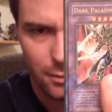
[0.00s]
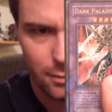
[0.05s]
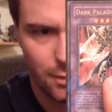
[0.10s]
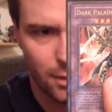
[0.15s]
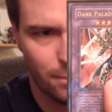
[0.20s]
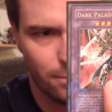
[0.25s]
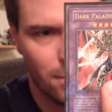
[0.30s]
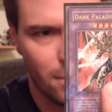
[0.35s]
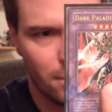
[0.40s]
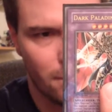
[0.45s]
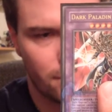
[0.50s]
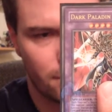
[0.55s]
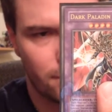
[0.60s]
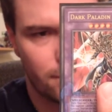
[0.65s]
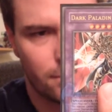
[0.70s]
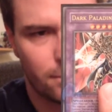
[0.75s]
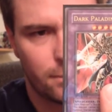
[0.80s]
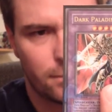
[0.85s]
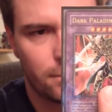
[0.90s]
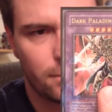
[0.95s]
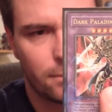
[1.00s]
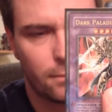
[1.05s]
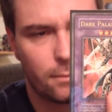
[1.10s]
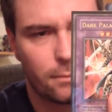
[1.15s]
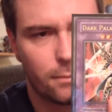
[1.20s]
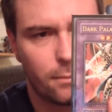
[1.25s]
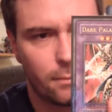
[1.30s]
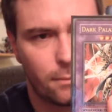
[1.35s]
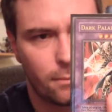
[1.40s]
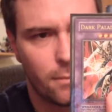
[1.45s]
Um,
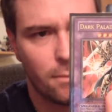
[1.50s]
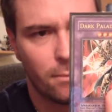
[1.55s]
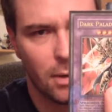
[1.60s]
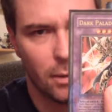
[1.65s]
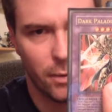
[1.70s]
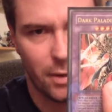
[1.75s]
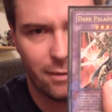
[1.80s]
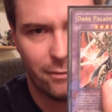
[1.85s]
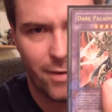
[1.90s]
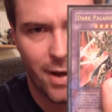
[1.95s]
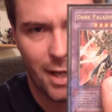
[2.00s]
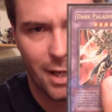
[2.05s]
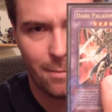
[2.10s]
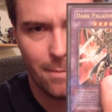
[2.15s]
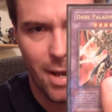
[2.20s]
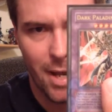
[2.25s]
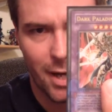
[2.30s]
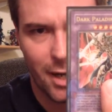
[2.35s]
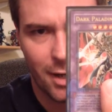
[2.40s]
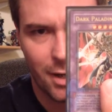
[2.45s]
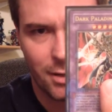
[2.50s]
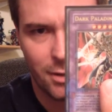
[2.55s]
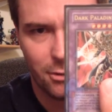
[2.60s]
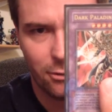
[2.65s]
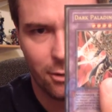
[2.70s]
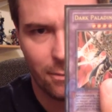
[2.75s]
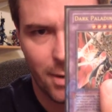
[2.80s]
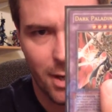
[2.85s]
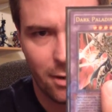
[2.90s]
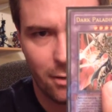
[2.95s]
but when he finally made it
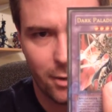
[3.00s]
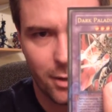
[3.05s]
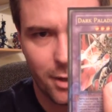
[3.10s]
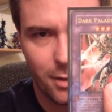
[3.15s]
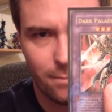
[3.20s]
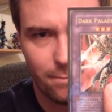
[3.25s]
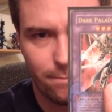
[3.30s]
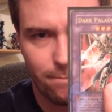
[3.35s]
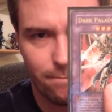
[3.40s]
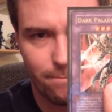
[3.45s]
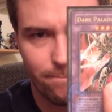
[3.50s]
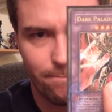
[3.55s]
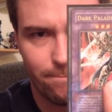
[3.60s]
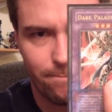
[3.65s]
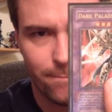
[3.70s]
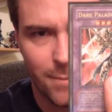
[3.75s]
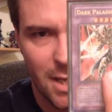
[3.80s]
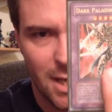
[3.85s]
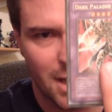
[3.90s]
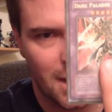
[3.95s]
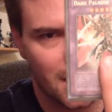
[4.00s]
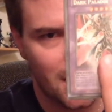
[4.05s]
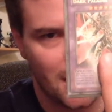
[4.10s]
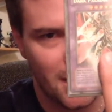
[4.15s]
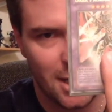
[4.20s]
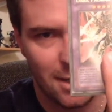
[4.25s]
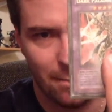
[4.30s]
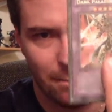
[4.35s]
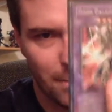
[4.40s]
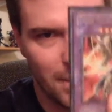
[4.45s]
into America,
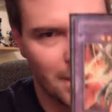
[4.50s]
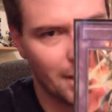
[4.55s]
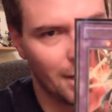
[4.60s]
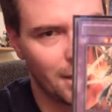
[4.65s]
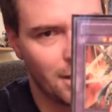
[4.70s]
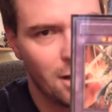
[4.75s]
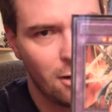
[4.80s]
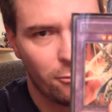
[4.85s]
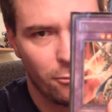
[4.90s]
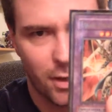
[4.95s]
he immediately